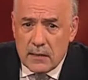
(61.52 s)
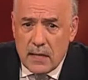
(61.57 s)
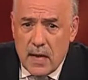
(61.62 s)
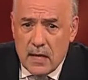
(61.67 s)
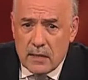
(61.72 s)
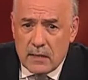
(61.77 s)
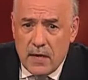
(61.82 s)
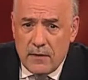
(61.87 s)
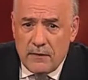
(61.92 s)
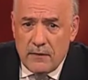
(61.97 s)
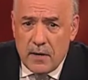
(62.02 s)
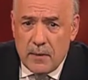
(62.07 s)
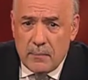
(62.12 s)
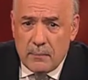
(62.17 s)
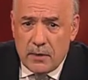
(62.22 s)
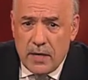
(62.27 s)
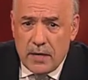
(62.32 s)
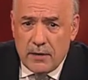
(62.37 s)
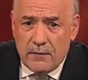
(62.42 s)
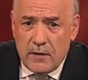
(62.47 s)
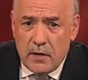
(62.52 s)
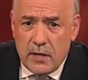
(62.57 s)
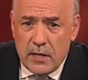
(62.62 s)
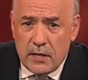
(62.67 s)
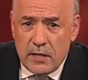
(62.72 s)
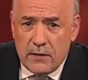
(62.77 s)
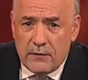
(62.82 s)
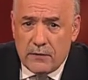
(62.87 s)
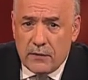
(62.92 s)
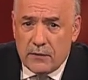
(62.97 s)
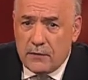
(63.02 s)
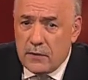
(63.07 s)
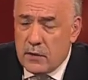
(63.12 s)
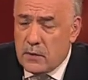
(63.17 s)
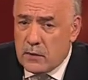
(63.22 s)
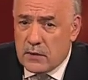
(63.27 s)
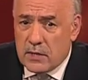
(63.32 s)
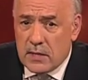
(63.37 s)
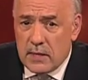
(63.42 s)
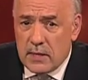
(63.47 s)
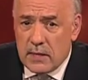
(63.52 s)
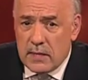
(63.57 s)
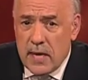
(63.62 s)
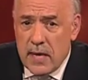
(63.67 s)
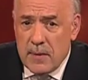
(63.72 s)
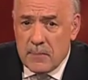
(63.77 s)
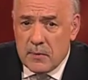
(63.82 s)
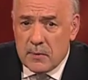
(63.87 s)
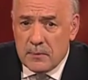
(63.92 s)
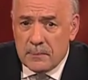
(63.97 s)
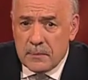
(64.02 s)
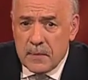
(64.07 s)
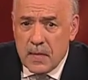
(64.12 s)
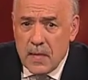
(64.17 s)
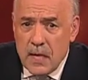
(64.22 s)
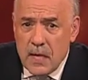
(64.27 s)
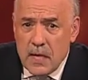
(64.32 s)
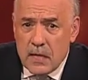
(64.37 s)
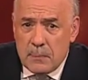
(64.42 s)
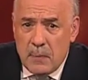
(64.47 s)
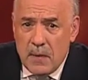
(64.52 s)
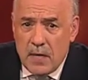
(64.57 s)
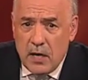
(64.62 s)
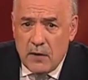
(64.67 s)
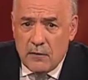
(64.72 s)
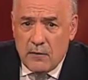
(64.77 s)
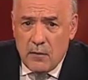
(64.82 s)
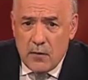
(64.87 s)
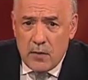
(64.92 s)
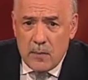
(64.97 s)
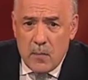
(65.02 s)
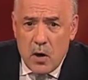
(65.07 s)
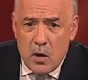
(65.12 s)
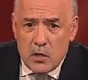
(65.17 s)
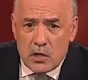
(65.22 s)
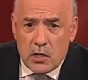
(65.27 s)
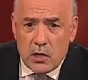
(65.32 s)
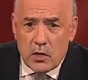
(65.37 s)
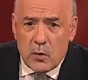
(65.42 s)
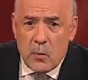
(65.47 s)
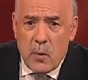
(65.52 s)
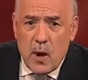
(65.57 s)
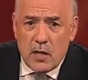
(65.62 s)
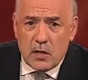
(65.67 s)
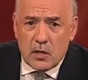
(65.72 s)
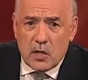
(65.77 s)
as ever, bring very different views to the table. Speaking for the motion, Juan